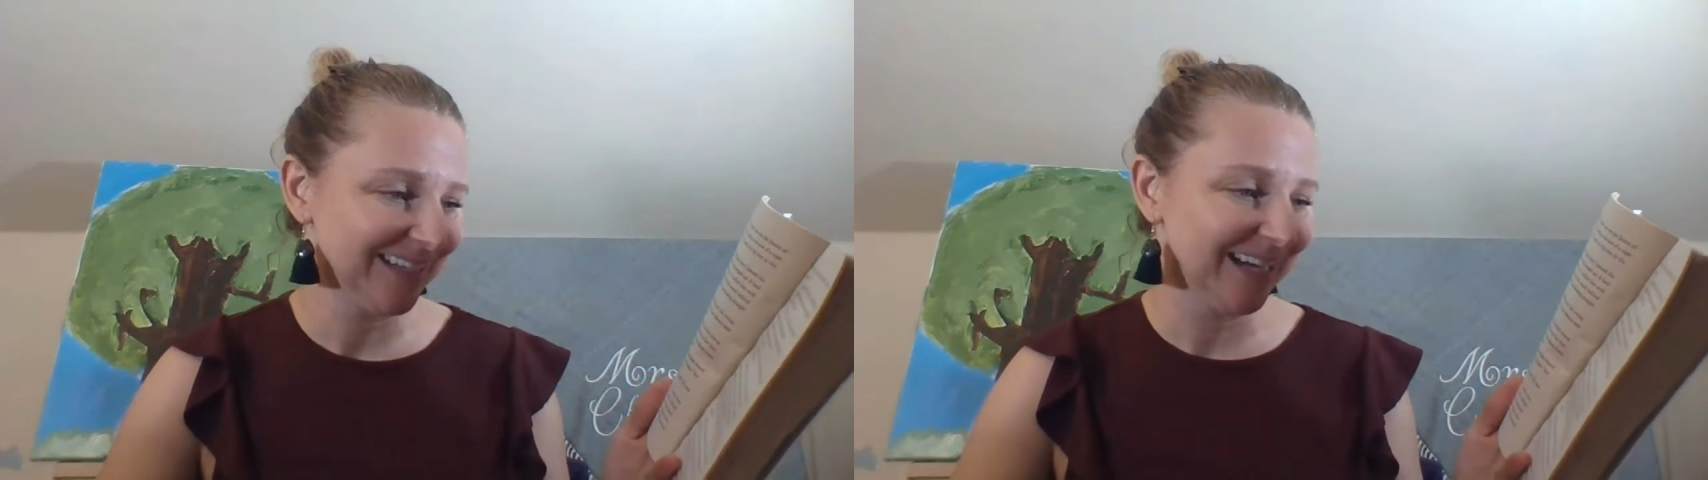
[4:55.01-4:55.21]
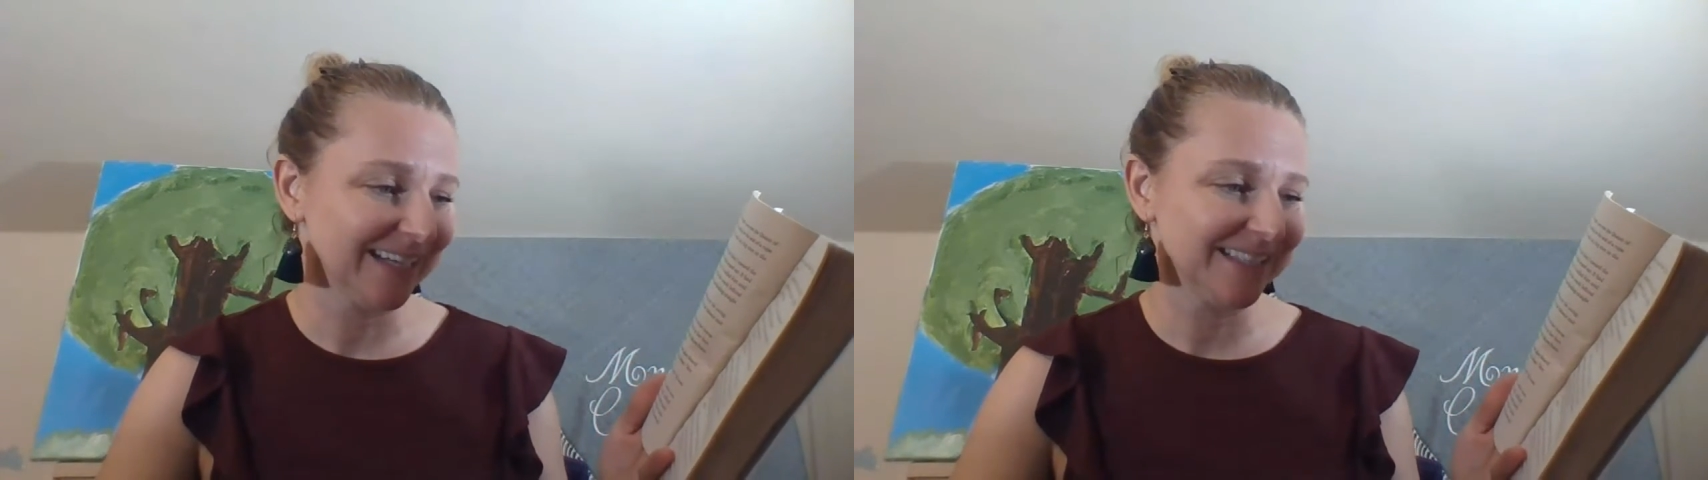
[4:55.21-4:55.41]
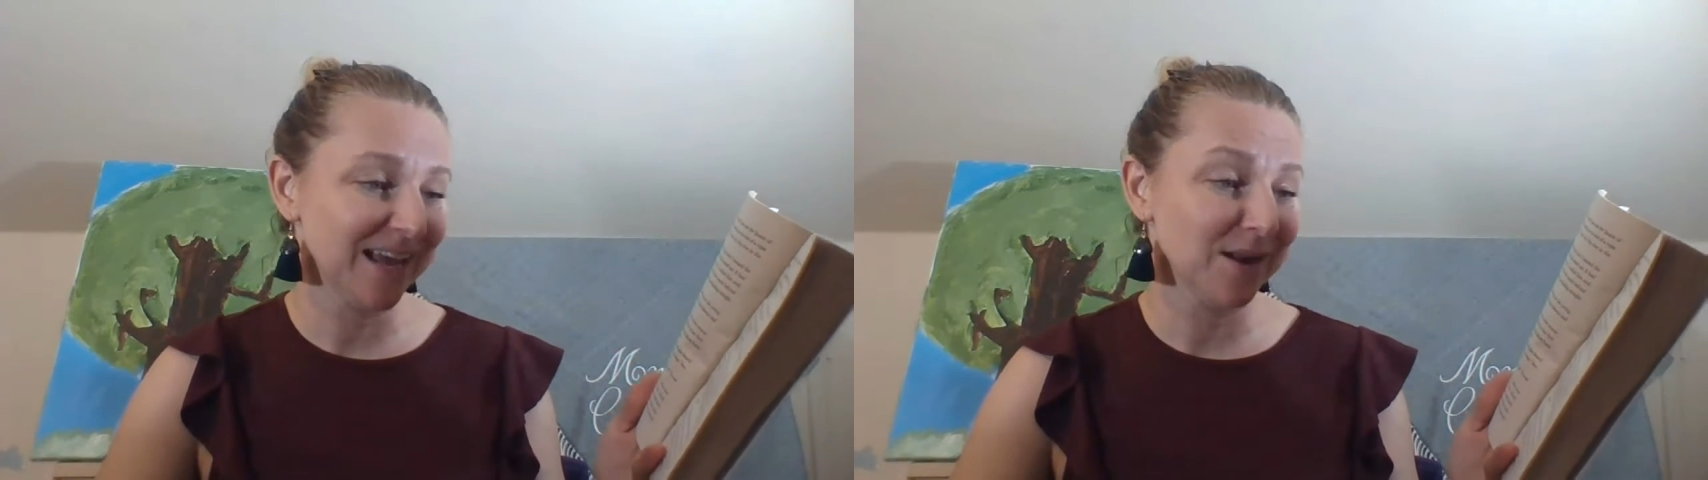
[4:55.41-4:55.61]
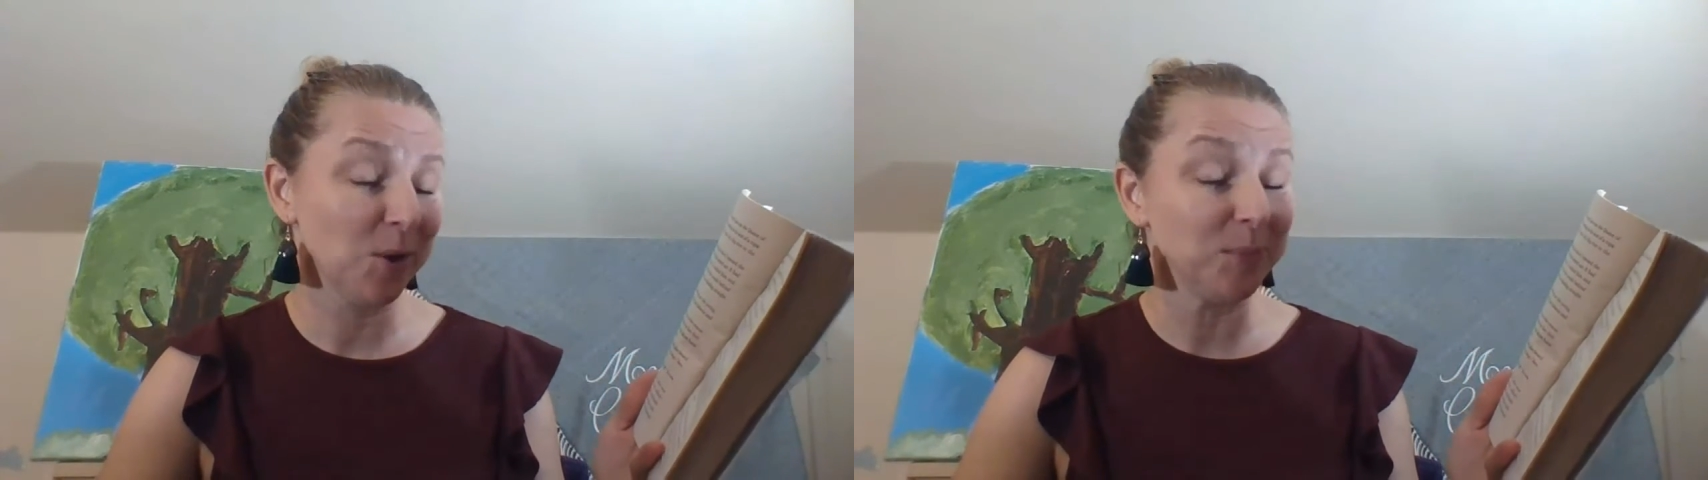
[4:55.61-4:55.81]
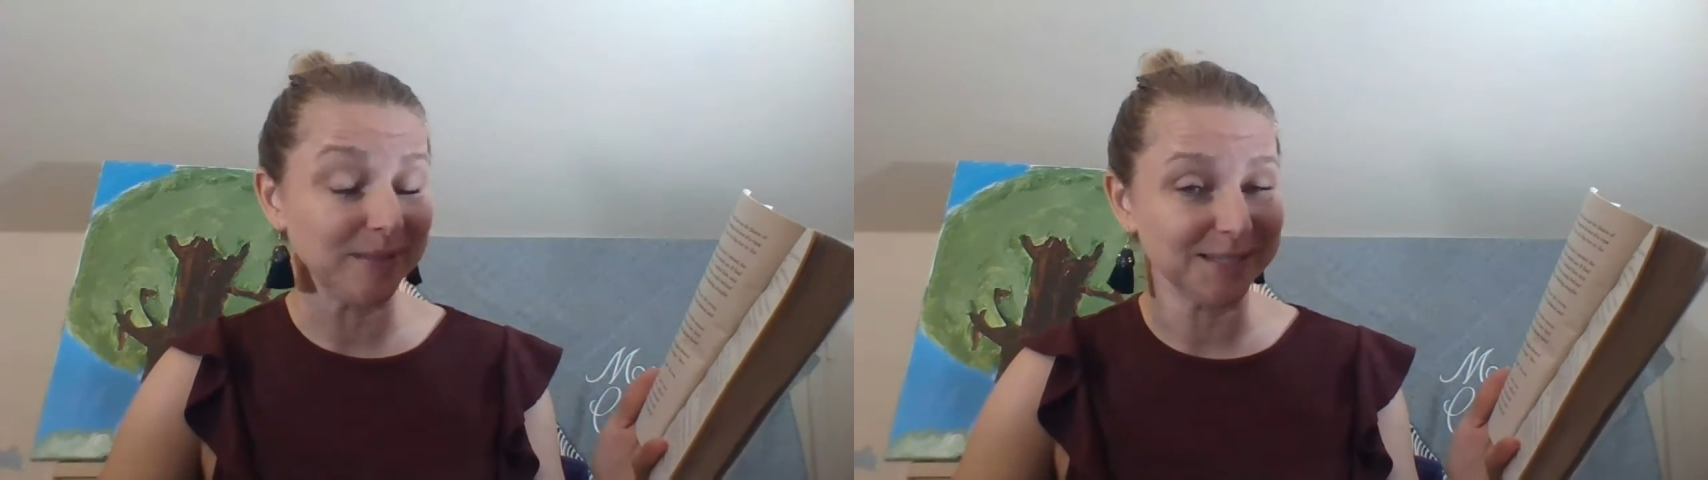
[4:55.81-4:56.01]
I said,
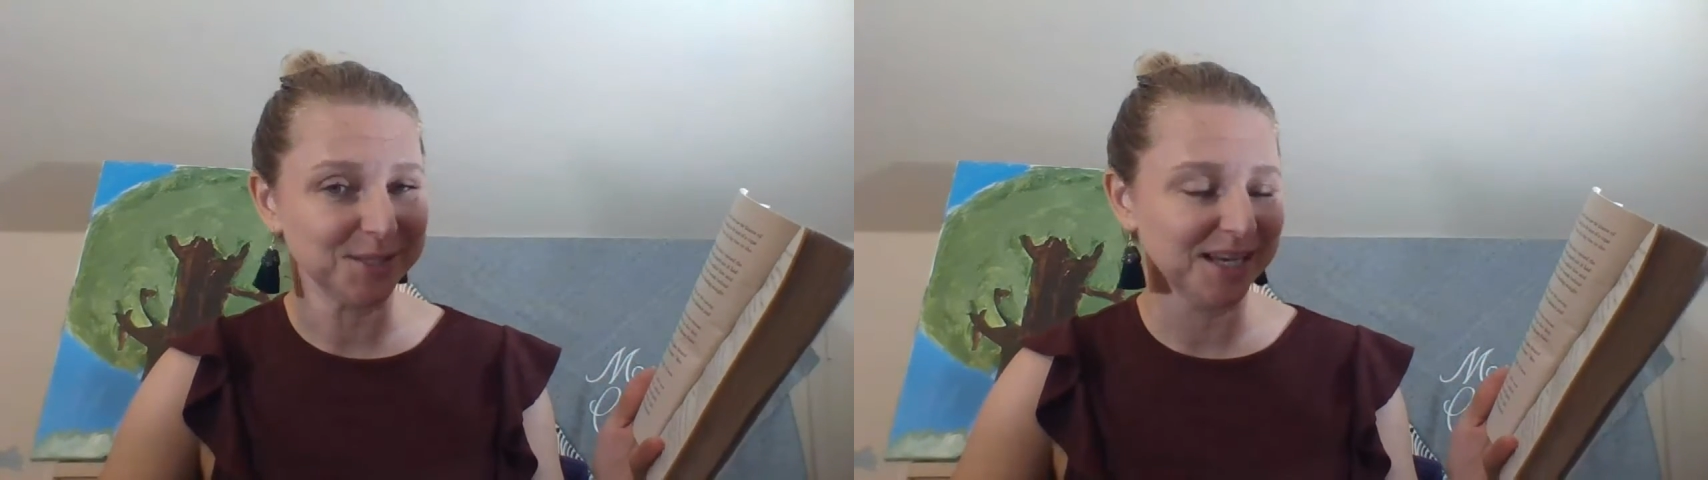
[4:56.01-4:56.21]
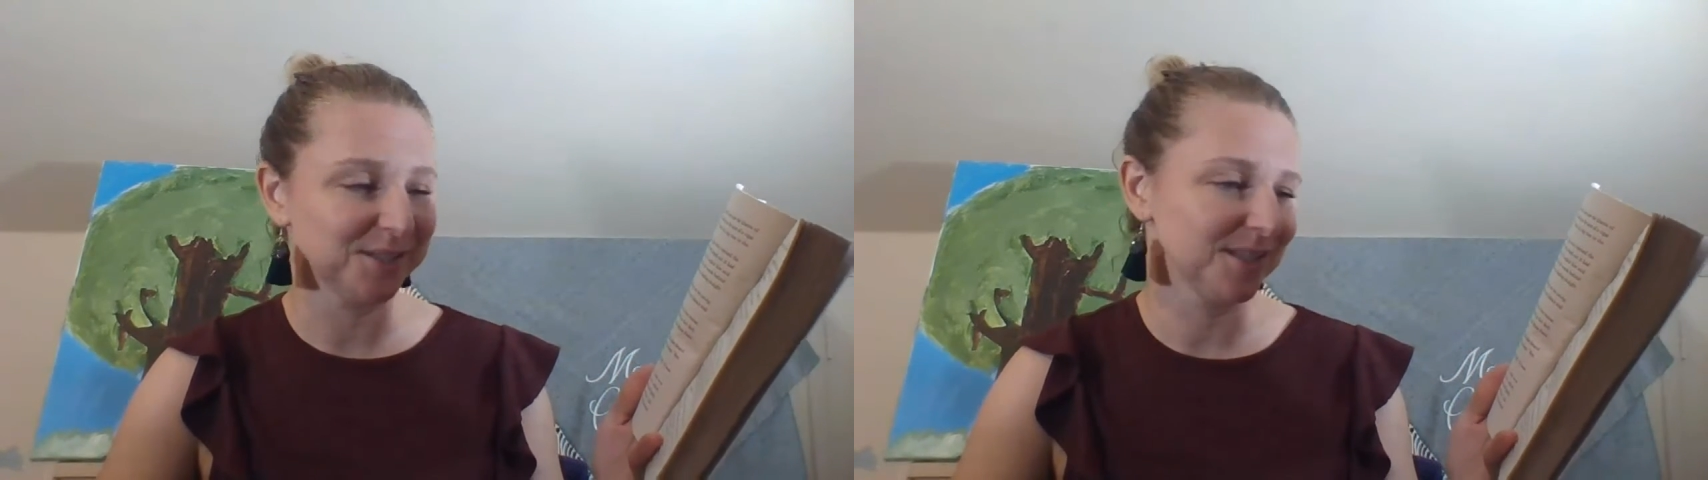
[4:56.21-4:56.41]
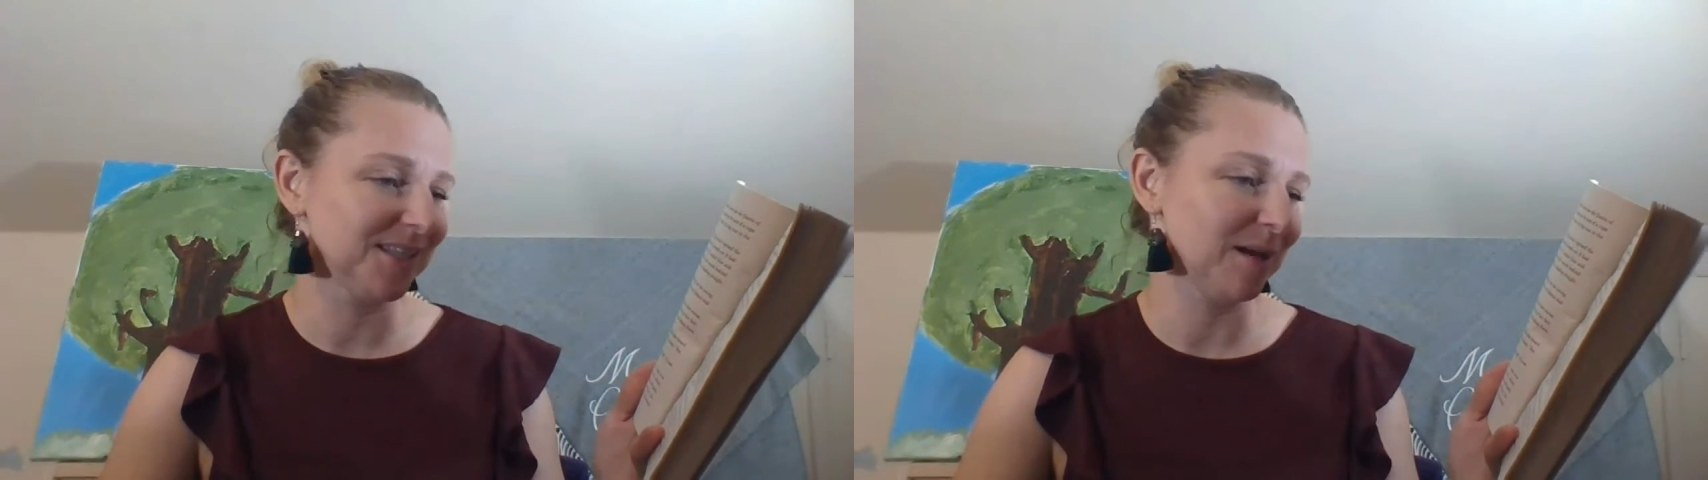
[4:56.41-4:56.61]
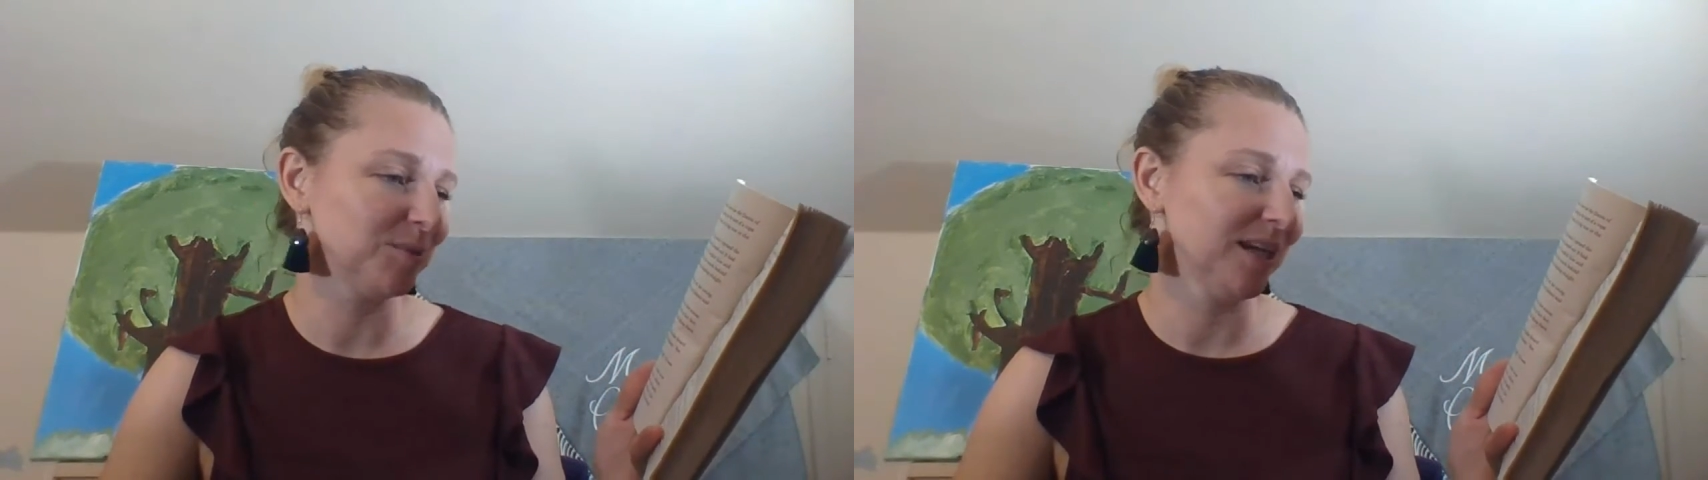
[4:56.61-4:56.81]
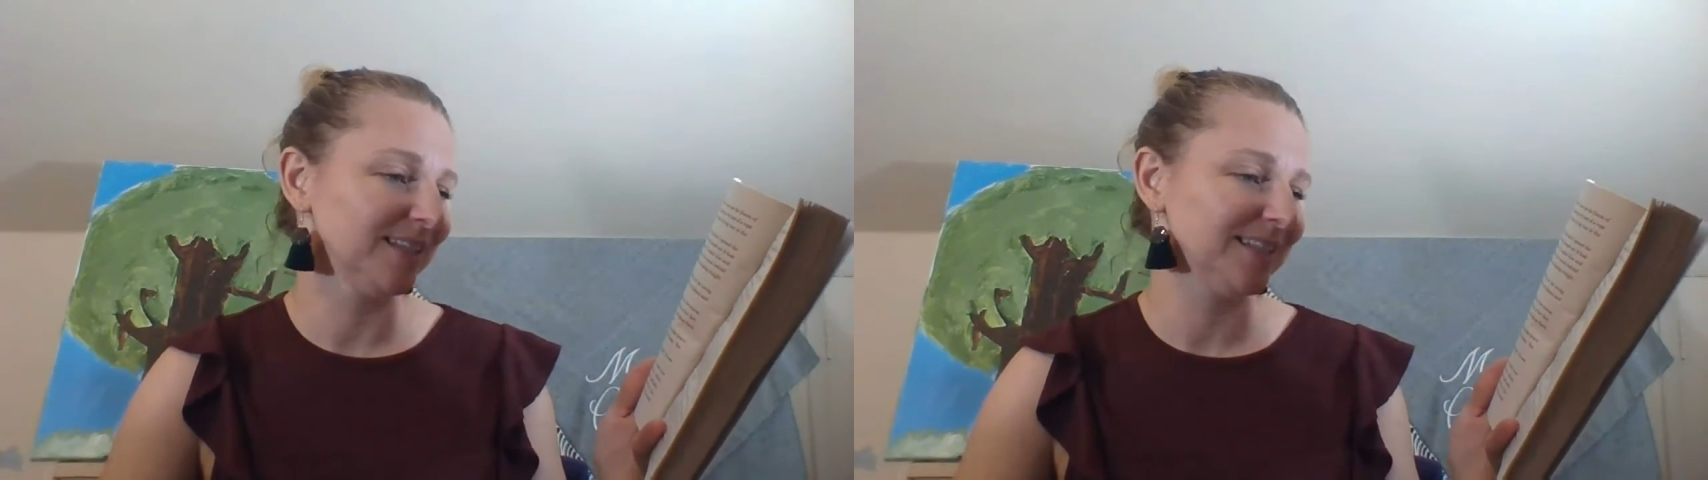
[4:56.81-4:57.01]
hoping to change the
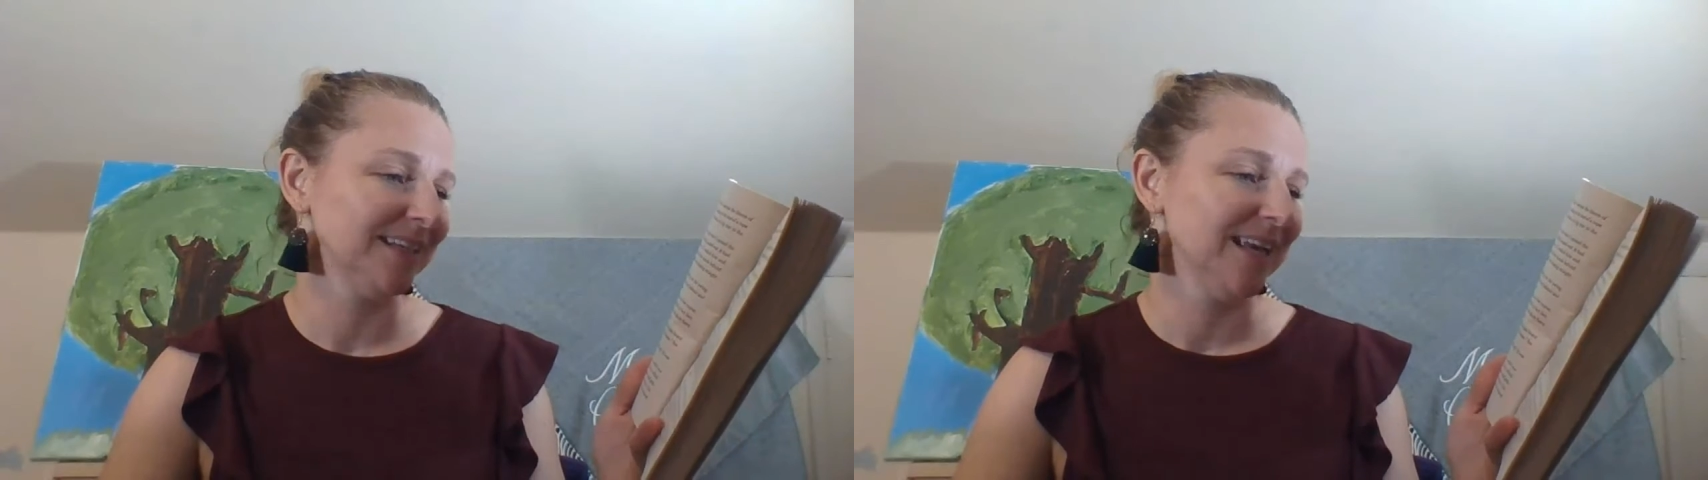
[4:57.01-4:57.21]
subject.